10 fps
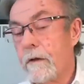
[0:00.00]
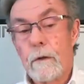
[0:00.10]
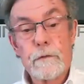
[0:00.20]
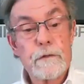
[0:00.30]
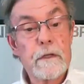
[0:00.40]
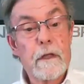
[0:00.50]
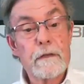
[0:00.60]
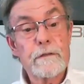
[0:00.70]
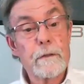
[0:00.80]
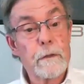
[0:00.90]
you don't see
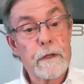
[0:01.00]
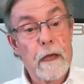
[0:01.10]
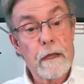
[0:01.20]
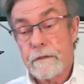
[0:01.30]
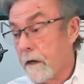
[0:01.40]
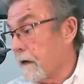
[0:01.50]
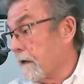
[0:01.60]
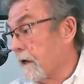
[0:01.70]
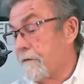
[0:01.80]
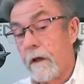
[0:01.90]
that serial tag, it's
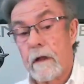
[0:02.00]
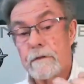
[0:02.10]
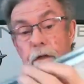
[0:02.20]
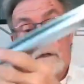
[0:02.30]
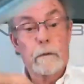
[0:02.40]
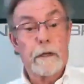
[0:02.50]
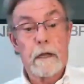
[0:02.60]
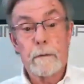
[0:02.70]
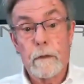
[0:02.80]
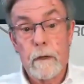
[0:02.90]
not a, a genuine
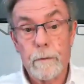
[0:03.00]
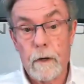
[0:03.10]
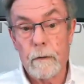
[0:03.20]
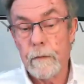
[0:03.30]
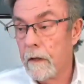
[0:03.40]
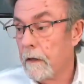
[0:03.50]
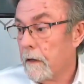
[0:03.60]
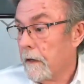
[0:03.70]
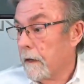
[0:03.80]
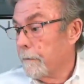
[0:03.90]
Kenny Brown Park
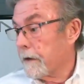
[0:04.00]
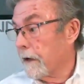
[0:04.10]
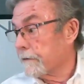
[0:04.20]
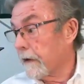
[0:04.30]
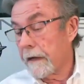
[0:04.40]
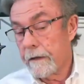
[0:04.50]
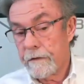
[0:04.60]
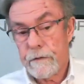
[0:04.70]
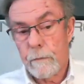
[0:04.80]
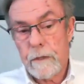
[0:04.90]
because
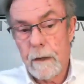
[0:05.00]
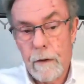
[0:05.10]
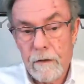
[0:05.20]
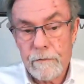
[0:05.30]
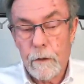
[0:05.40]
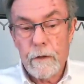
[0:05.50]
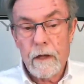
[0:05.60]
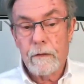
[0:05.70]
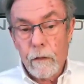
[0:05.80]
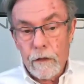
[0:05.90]
I sometime I have to go
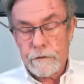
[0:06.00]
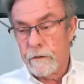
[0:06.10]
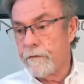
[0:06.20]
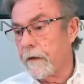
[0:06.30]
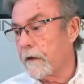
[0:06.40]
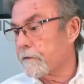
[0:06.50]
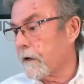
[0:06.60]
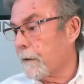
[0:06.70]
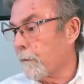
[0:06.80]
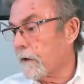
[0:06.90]
down a list of things
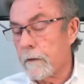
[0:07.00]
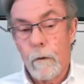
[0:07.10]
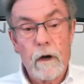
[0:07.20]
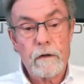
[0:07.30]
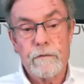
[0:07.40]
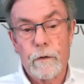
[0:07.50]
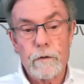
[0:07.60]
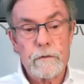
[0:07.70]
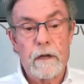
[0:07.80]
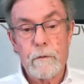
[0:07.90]
that I brought to market
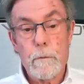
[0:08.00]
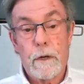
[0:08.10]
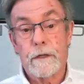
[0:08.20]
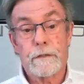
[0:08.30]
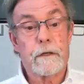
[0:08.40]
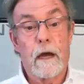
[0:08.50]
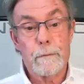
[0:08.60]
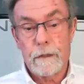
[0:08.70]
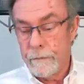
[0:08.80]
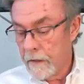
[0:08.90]
first that everybody has
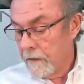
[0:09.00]
copied.